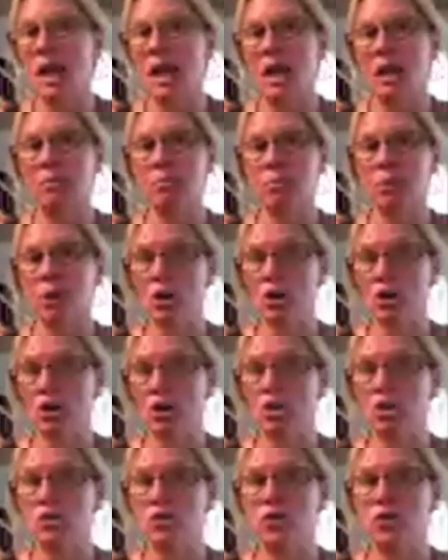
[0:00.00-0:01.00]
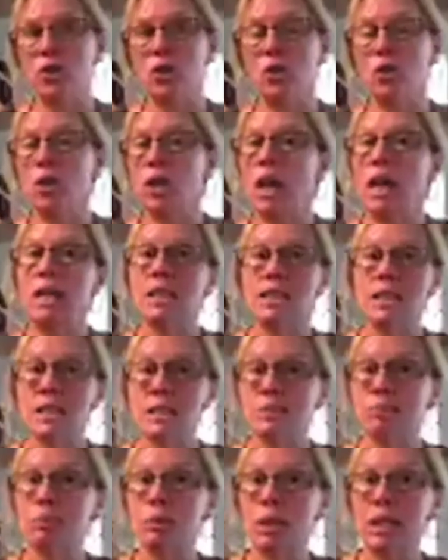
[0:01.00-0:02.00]
and purchase food and
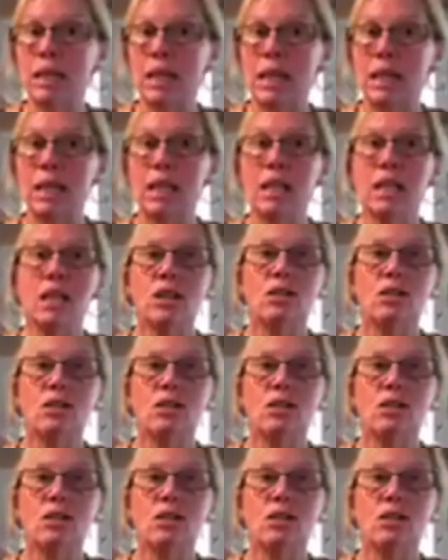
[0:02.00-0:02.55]
split it